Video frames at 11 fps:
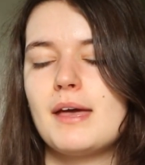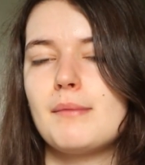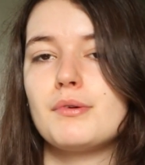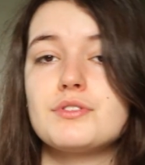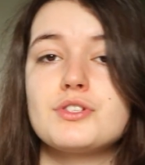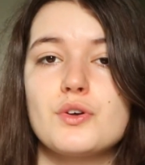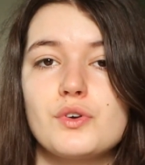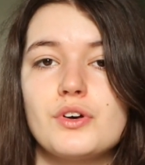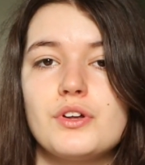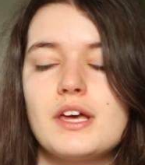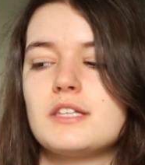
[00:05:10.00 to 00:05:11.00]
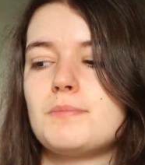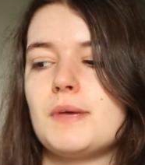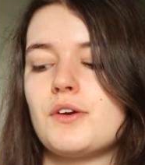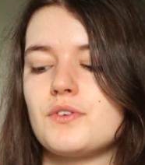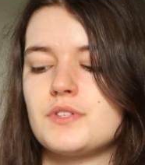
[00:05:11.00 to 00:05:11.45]
paper is so good is
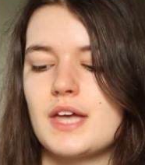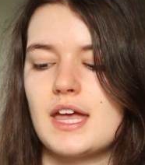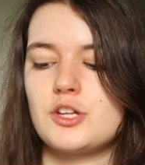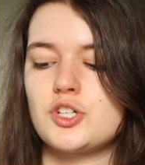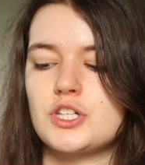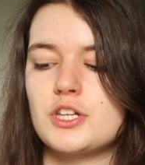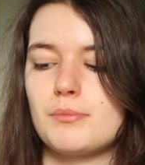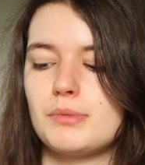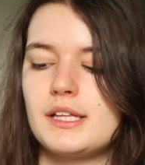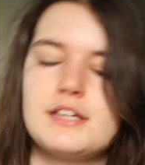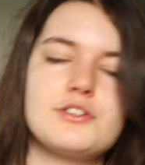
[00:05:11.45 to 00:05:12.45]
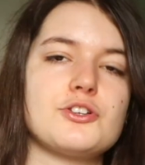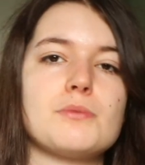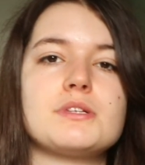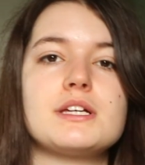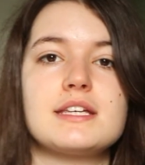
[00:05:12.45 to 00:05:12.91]
because it just completely
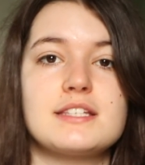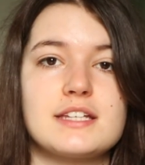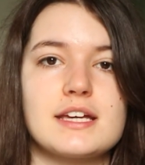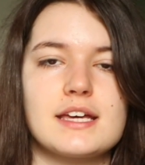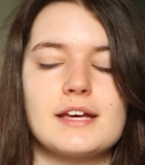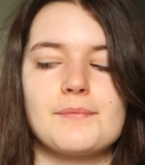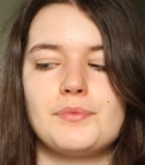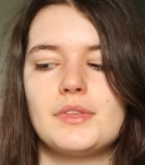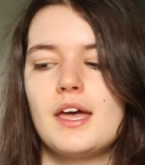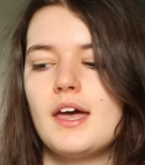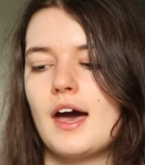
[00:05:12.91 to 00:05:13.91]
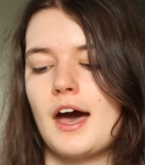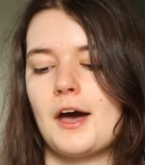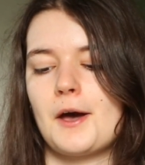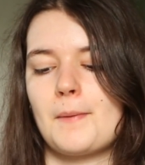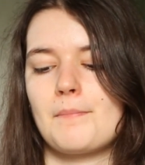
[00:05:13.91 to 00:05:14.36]
stops any sticking,
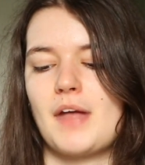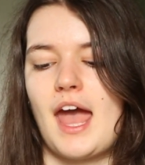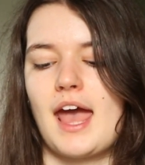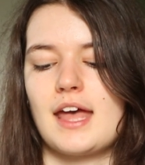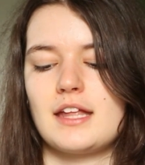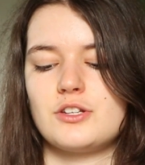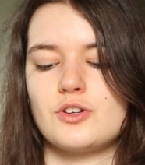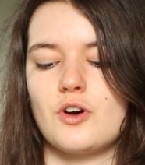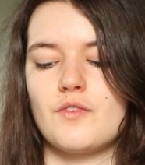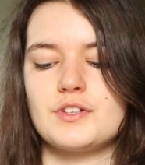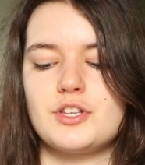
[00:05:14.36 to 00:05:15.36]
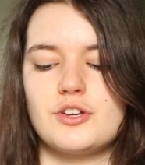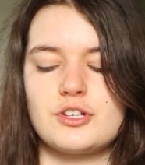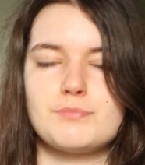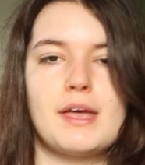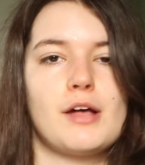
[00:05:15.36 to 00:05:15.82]
and obviously you can
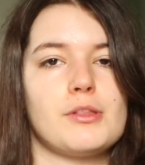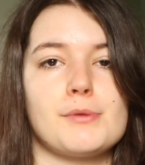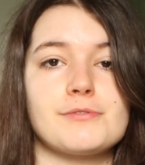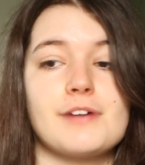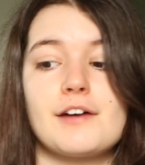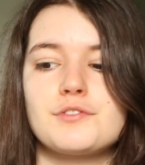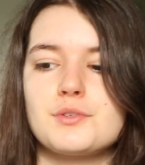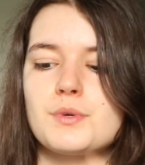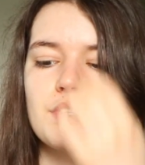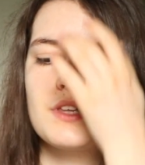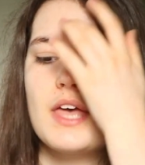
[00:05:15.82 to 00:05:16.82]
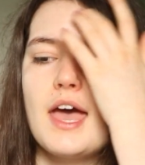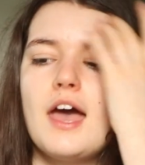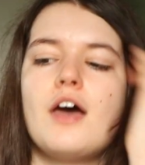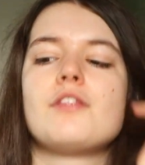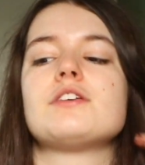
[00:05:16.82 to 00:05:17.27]
just peel them off afterwards.
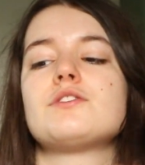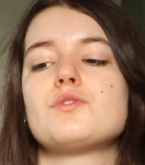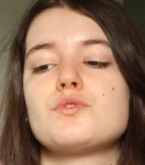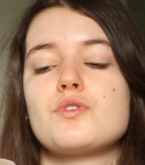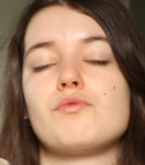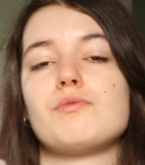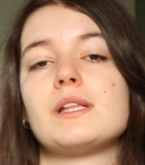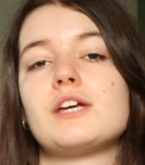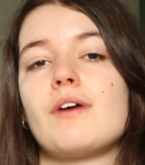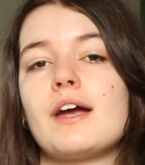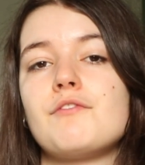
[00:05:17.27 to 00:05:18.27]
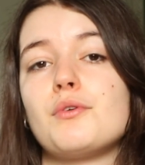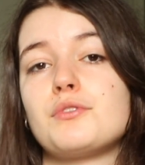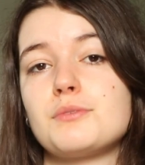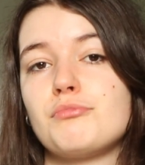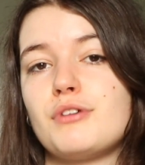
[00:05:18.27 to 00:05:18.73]
This is also really great if you
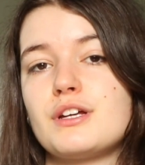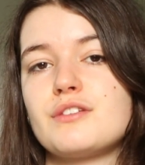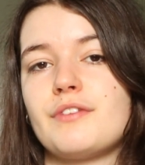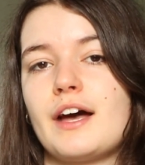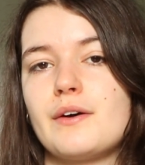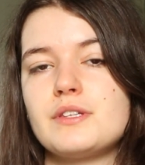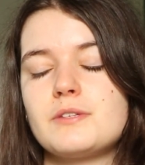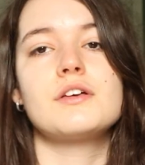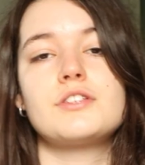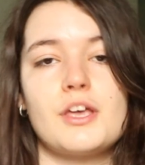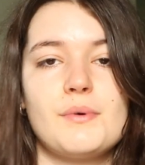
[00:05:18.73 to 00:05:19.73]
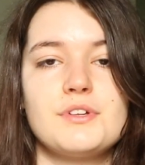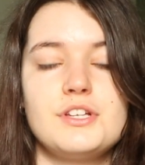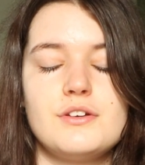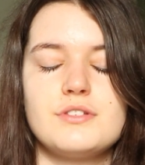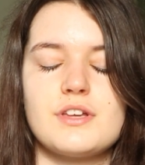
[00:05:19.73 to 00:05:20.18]
want to press flowers. So you want
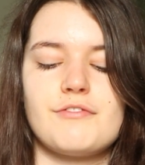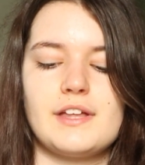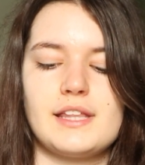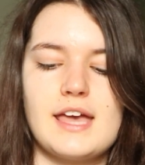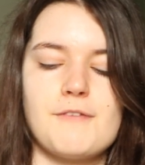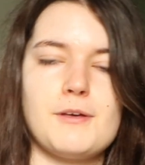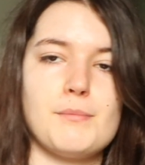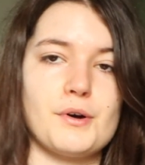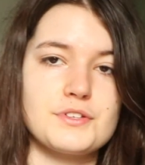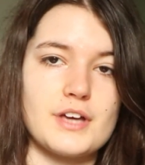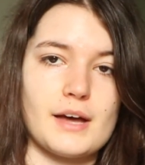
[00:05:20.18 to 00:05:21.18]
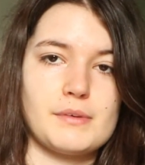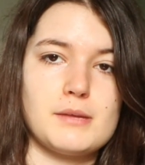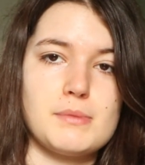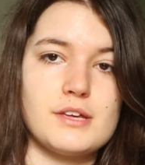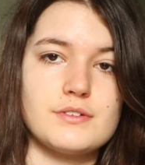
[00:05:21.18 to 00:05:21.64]
to use a fairly heavy book, so I'm
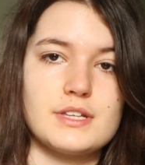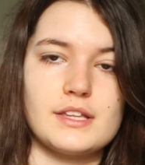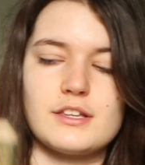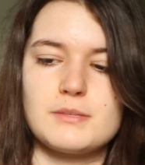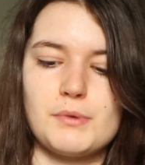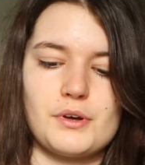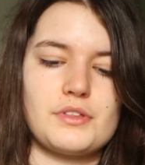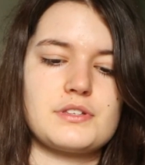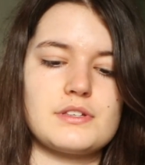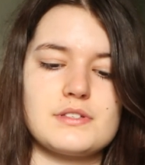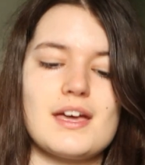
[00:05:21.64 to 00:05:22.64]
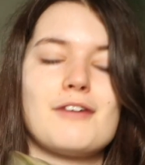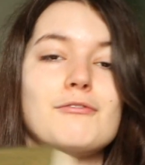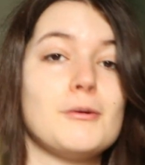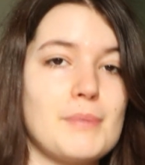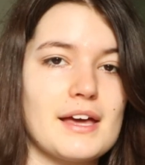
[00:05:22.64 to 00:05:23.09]
going to be using this book. This is
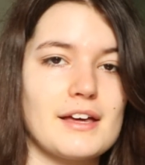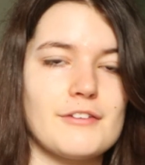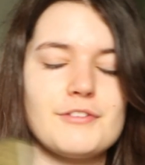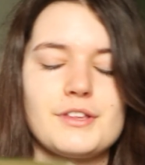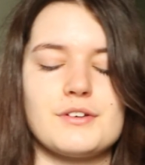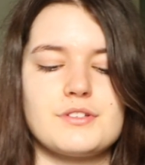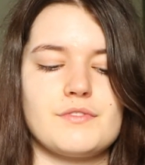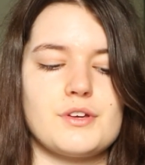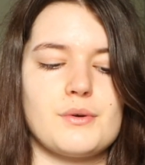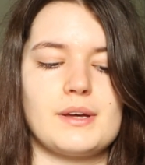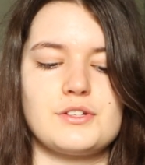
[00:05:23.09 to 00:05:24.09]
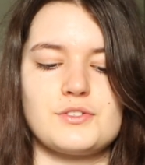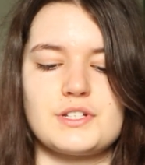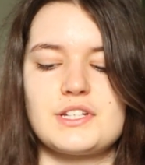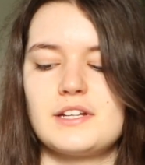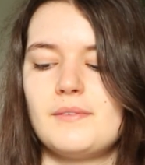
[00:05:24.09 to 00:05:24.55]
Rebecca for those of you who are
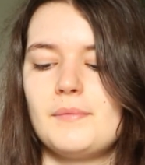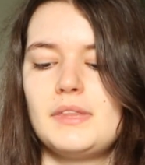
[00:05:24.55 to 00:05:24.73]
interested.